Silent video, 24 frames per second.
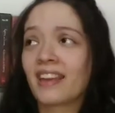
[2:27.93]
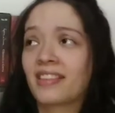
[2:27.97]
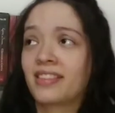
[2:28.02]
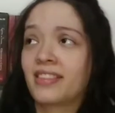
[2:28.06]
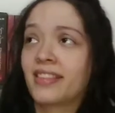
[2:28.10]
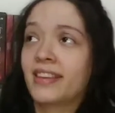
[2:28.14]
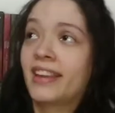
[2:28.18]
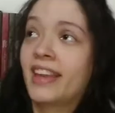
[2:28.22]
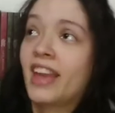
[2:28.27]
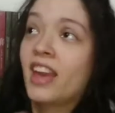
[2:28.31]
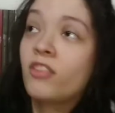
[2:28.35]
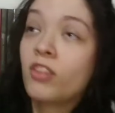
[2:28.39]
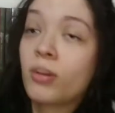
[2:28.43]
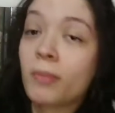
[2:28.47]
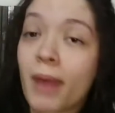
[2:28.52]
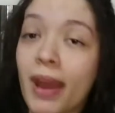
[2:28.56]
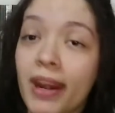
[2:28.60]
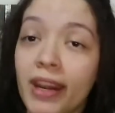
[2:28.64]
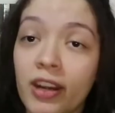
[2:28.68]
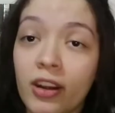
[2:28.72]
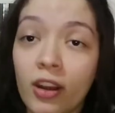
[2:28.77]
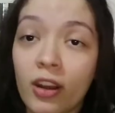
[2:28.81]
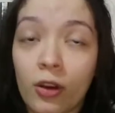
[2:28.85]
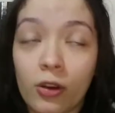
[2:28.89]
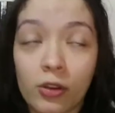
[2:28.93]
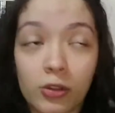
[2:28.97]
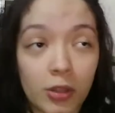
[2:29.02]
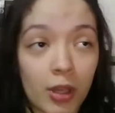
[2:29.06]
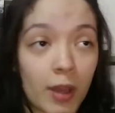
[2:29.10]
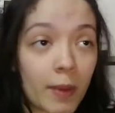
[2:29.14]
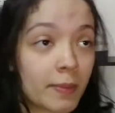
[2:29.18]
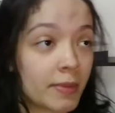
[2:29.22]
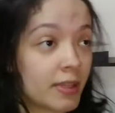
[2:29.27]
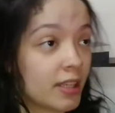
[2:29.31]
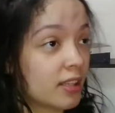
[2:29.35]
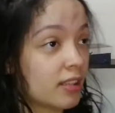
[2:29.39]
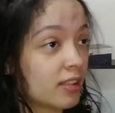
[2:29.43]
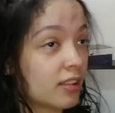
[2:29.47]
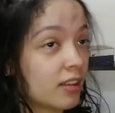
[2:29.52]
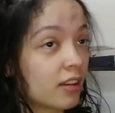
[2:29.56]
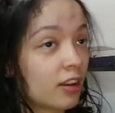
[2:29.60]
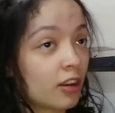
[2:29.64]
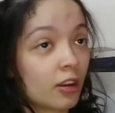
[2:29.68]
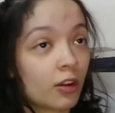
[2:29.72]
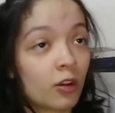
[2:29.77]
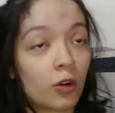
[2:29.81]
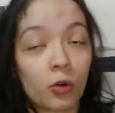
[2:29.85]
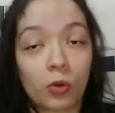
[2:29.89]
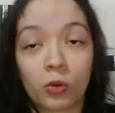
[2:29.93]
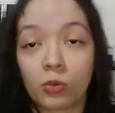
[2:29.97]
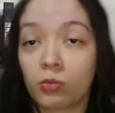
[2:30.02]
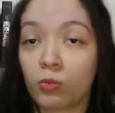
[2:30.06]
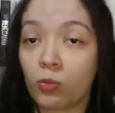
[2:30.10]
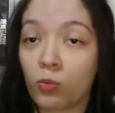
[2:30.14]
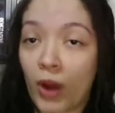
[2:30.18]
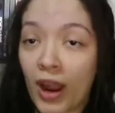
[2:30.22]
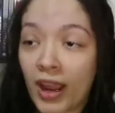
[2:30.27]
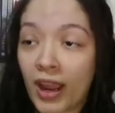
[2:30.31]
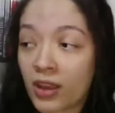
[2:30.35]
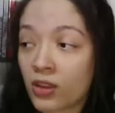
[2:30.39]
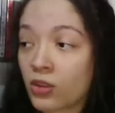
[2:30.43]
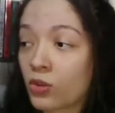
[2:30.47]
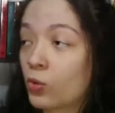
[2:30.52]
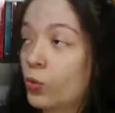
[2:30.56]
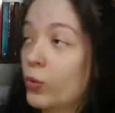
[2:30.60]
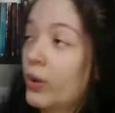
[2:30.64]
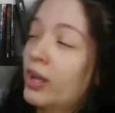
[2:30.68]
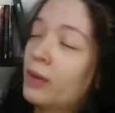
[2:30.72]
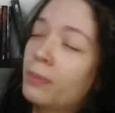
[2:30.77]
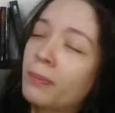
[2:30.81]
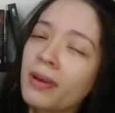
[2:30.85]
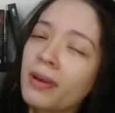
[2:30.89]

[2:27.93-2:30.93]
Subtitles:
I think everybody knows, so I'm just gonna go right quick.